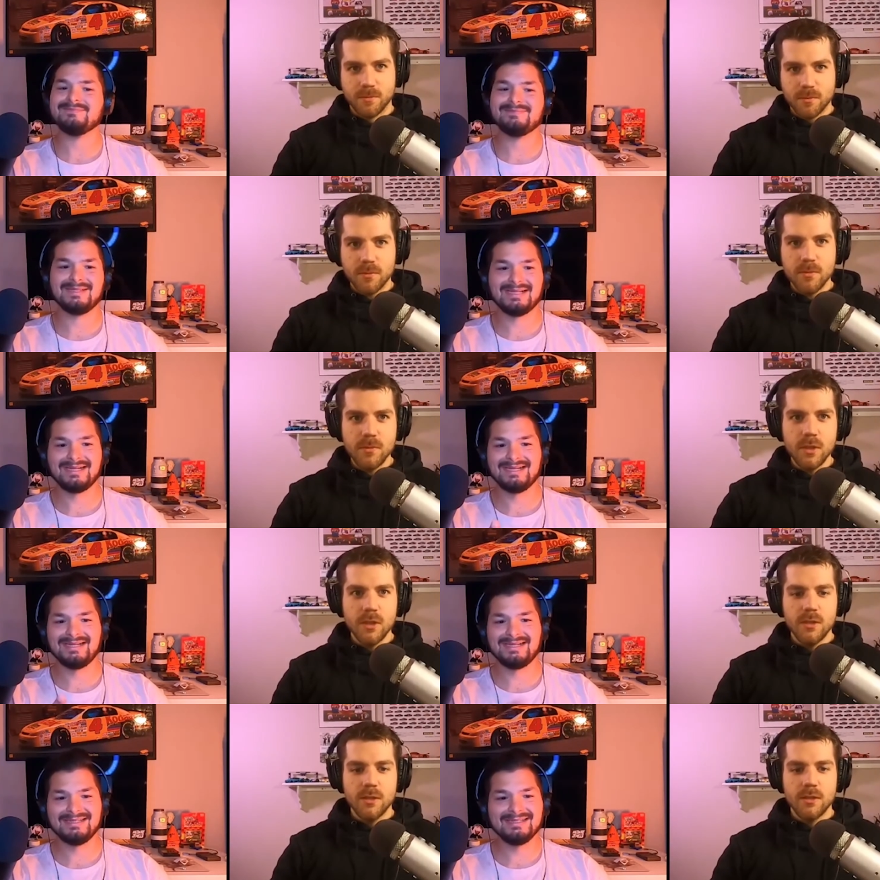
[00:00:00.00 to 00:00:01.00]

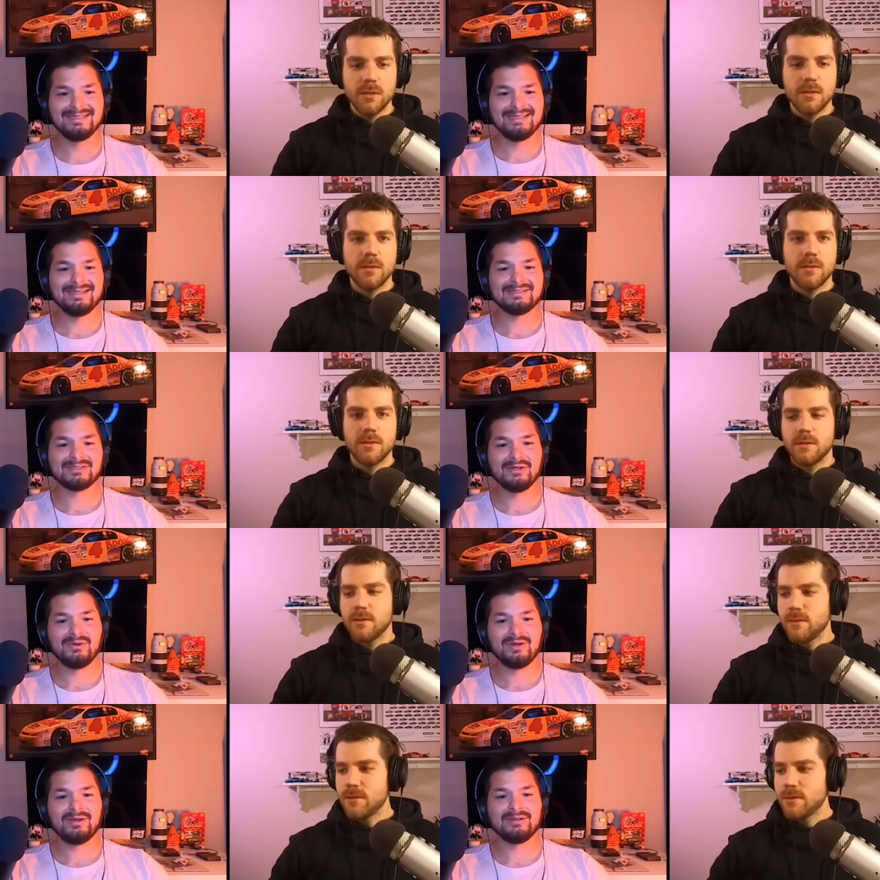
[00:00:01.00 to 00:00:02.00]
Speaker 1: Ah, so
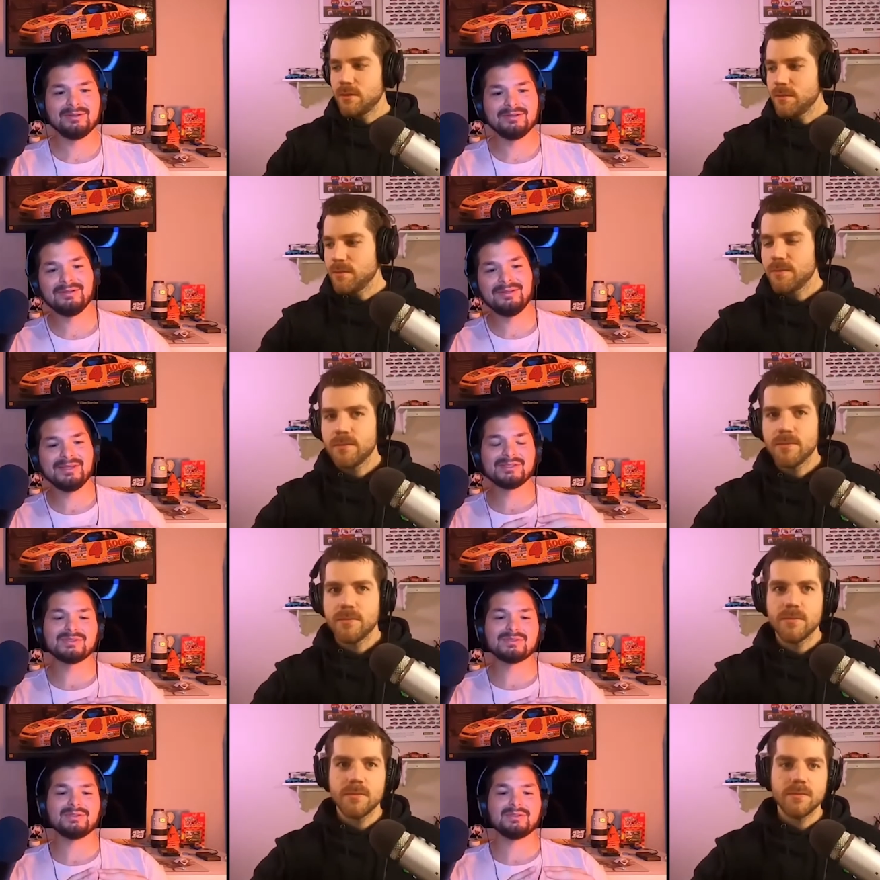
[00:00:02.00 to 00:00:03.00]
on this
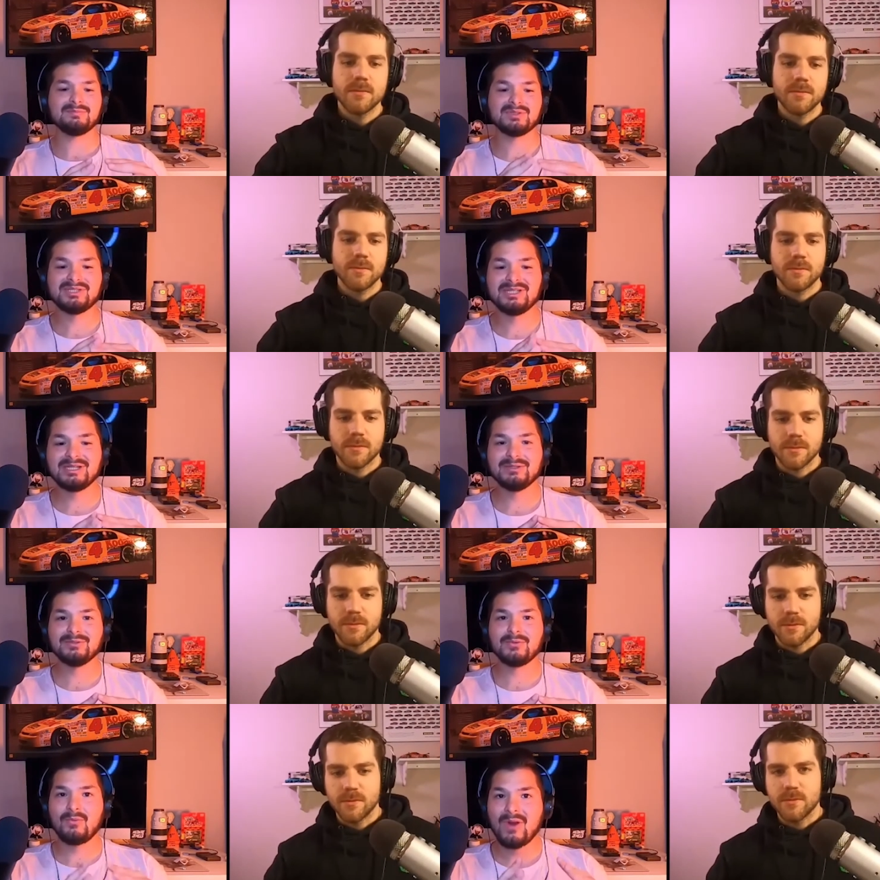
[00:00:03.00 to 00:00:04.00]
particular
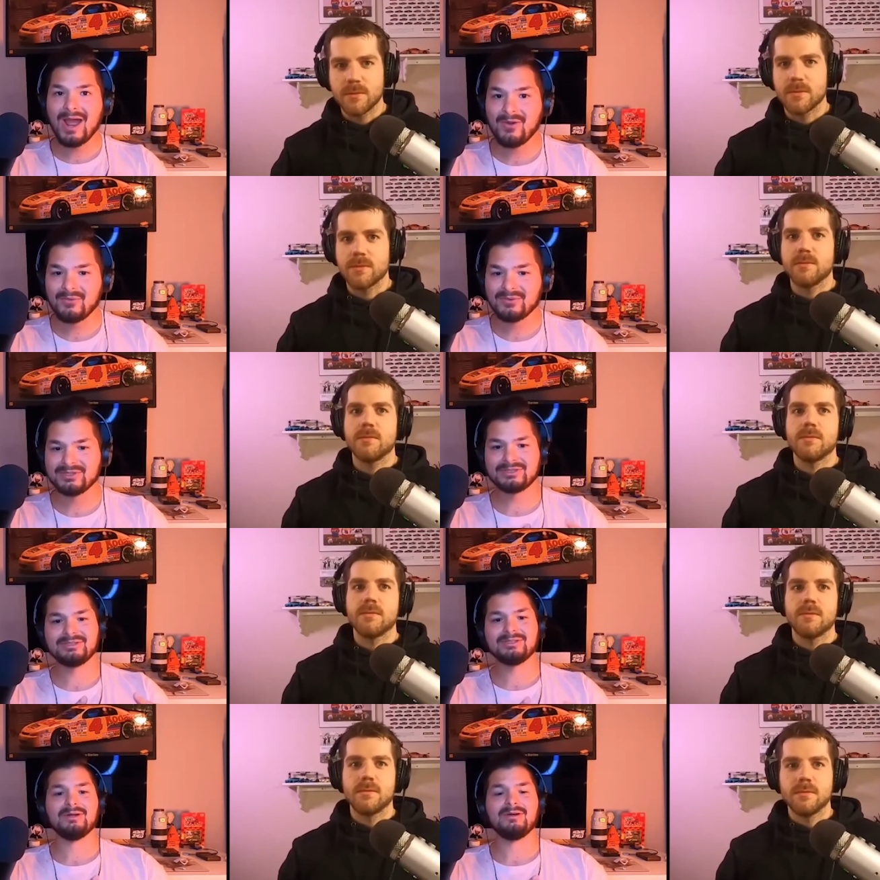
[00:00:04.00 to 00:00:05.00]
round
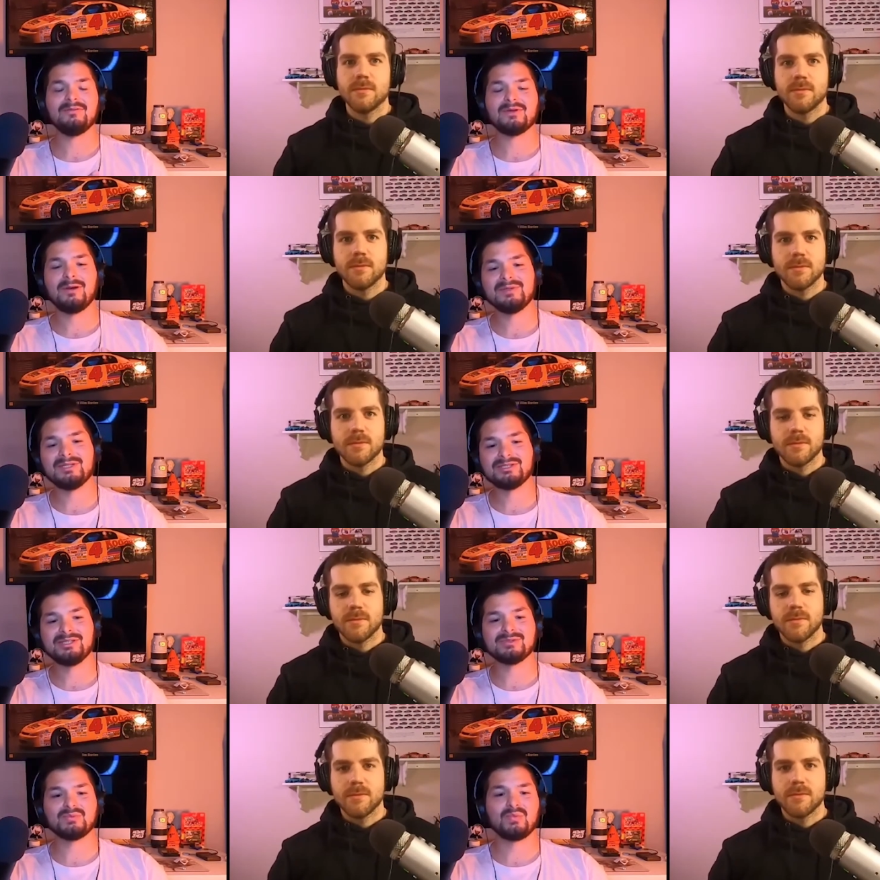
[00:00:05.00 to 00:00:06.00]
of competition,
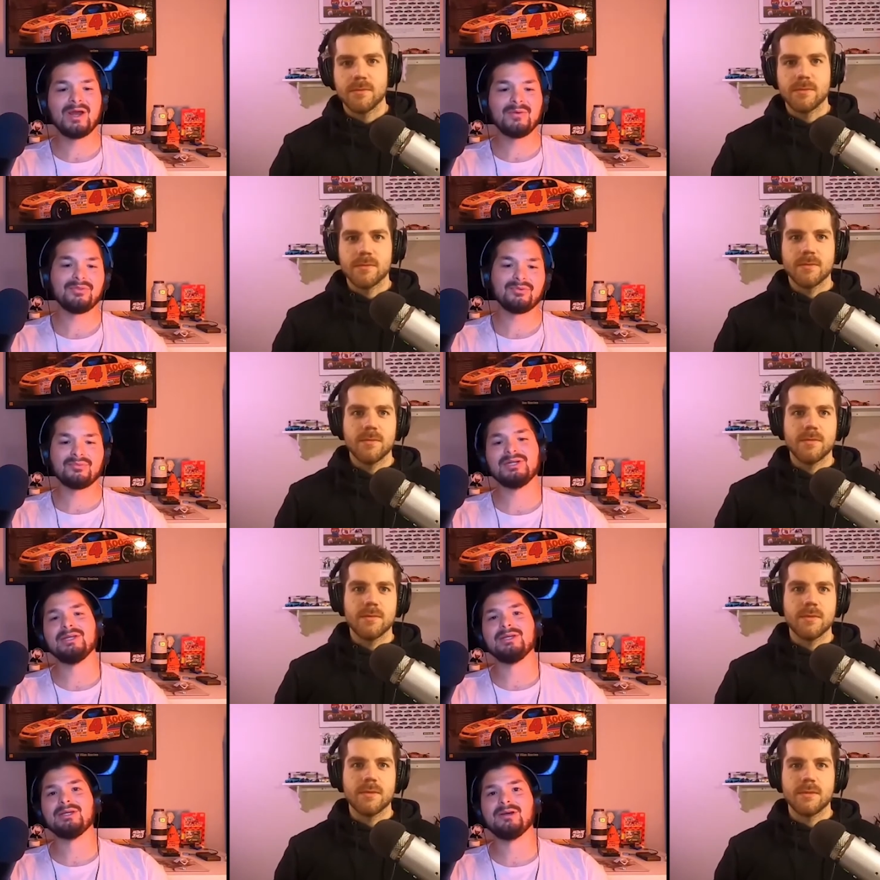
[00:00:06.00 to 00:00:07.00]
it's round
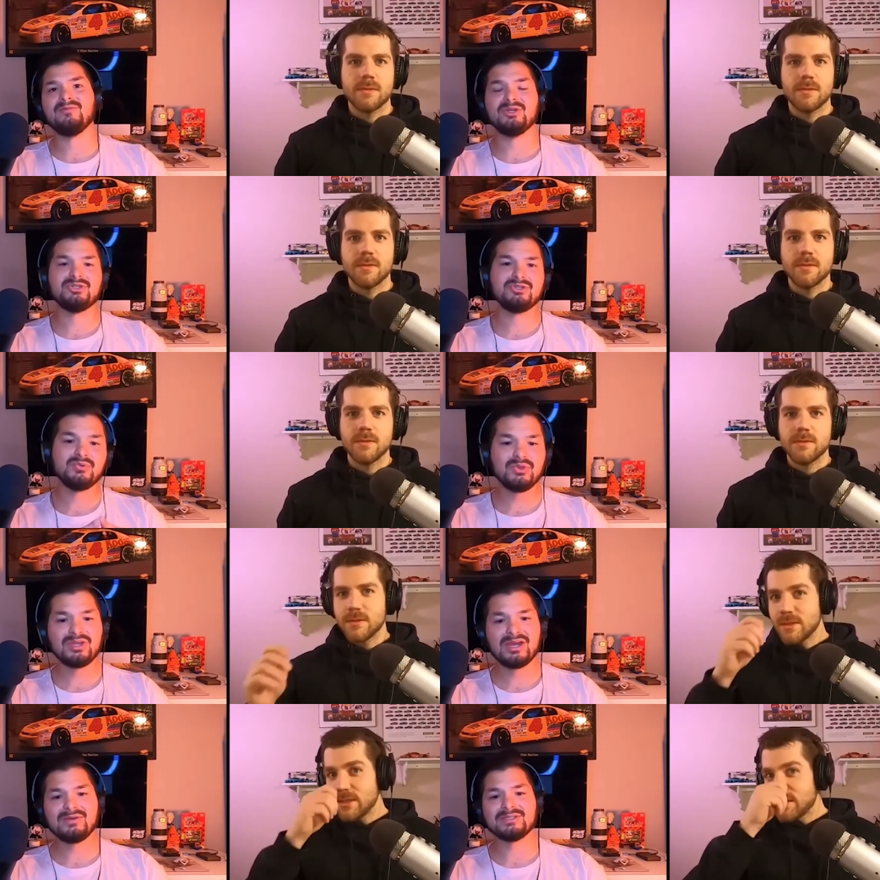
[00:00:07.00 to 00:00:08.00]
three of the two
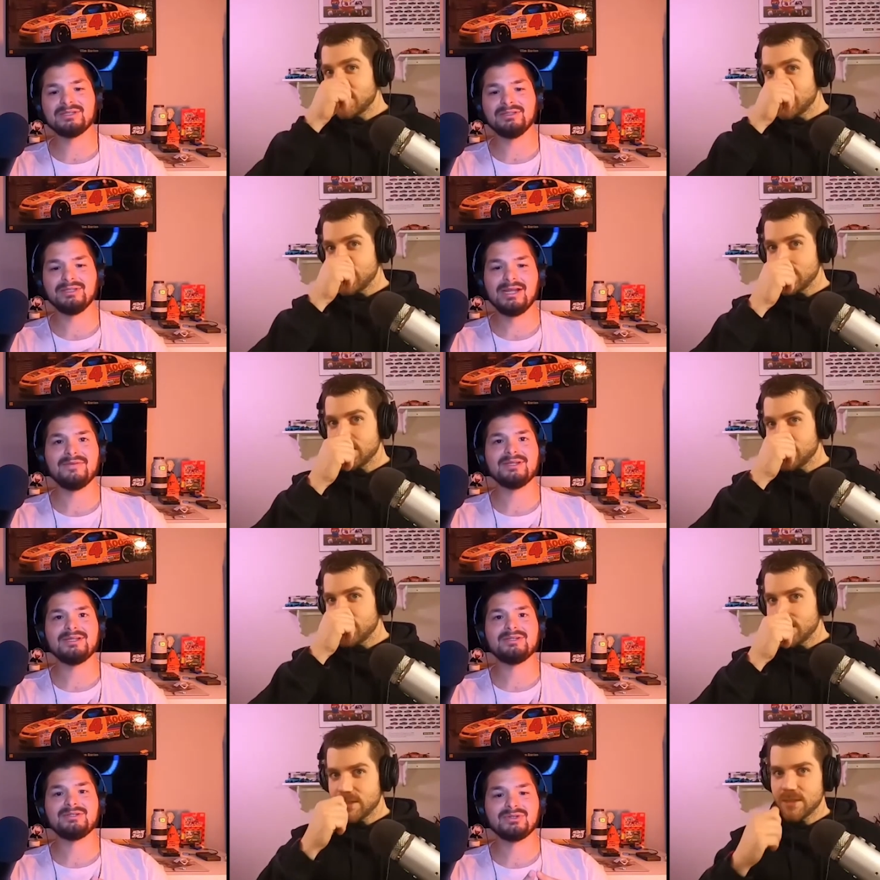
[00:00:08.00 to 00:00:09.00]
thousand eleven
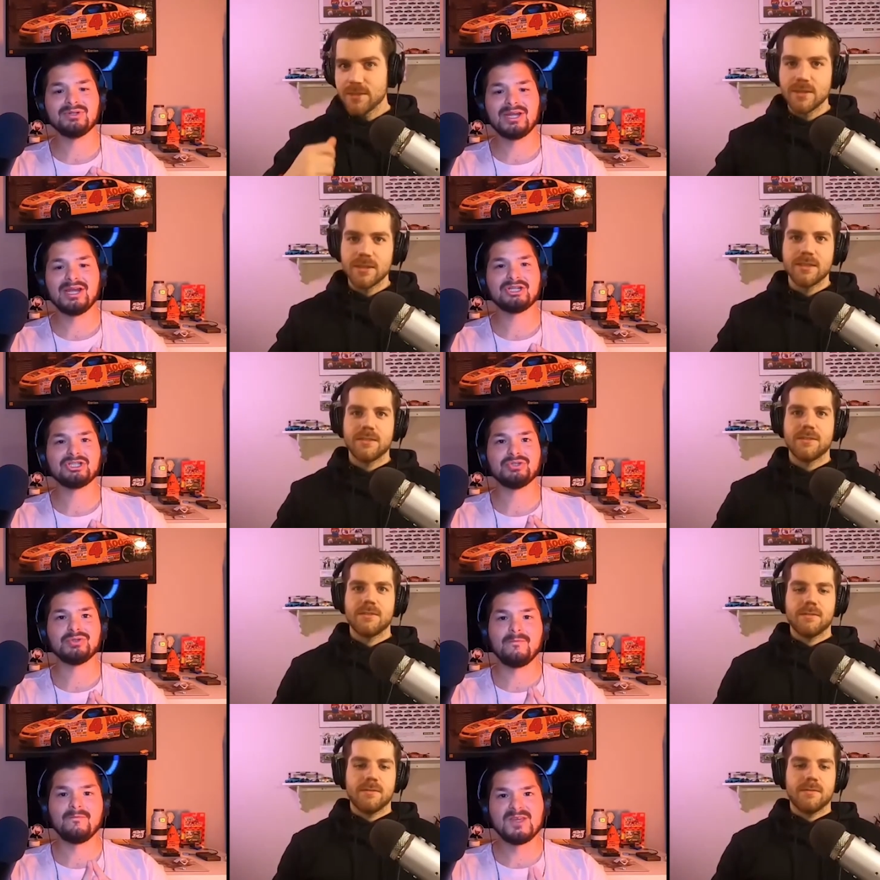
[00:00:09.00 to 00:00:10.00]

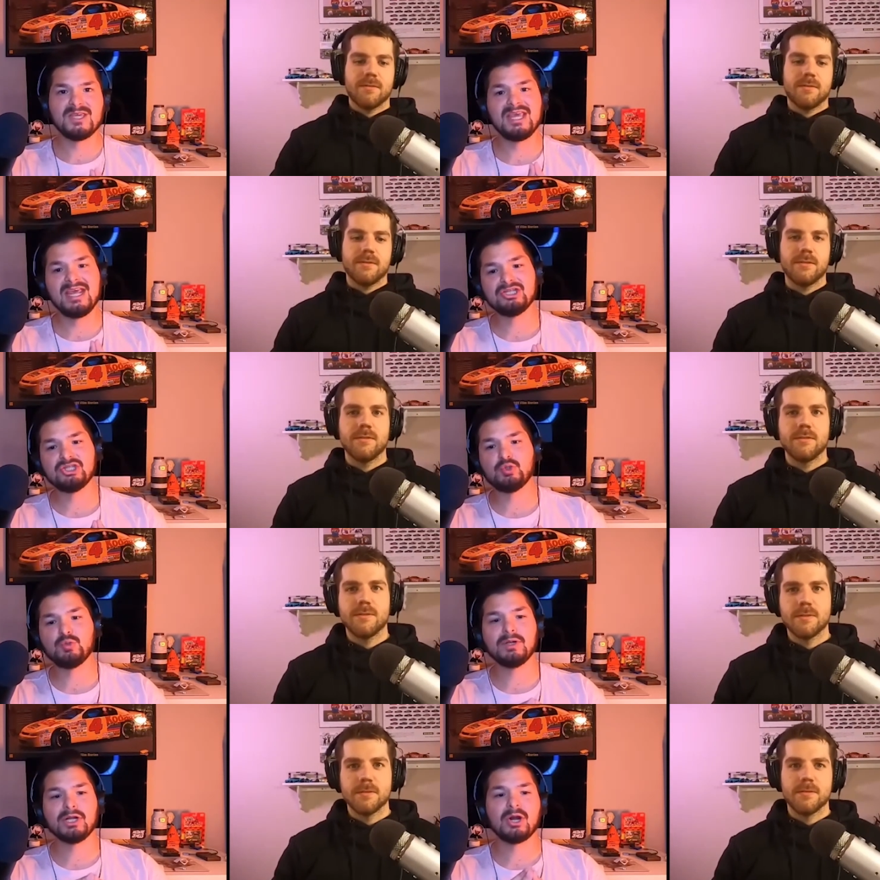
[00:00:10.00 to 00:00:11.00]
International V eight
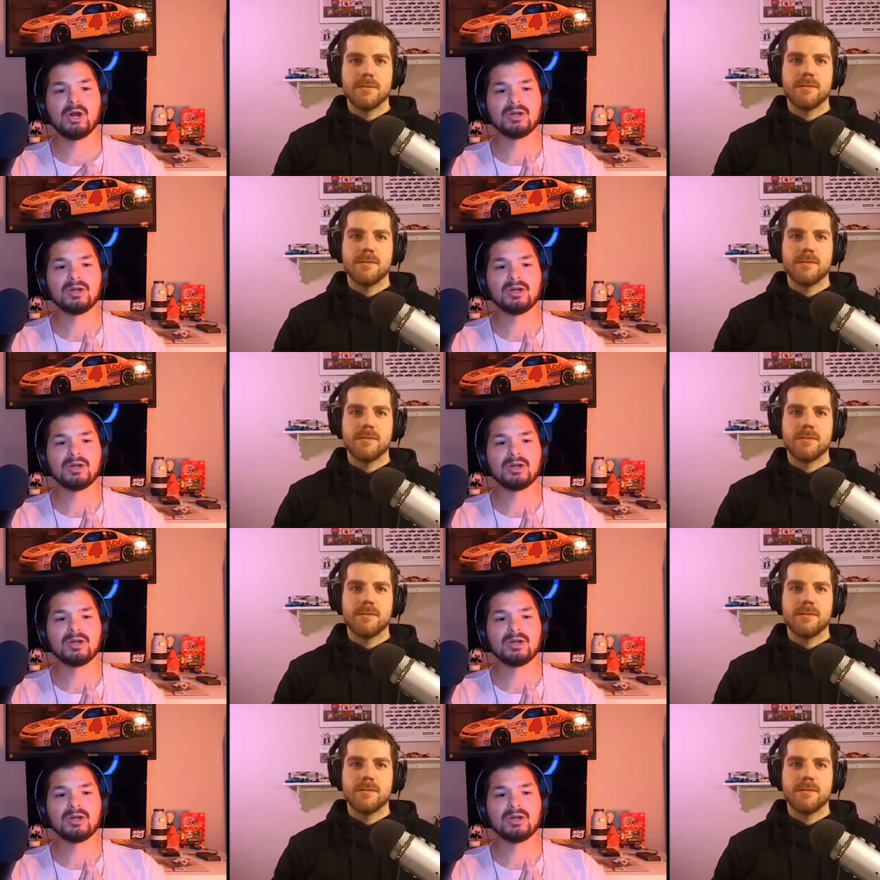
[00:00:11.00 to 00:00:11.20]
Supercars